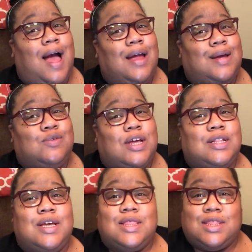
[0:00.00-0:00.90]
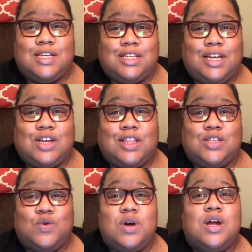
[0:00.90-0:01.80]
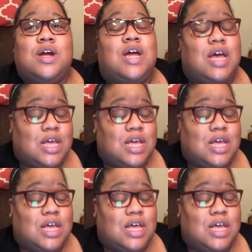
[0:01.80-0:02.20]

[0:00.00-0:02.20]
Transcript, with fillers: I am Jay Lee. This is Jay Lee's Corner.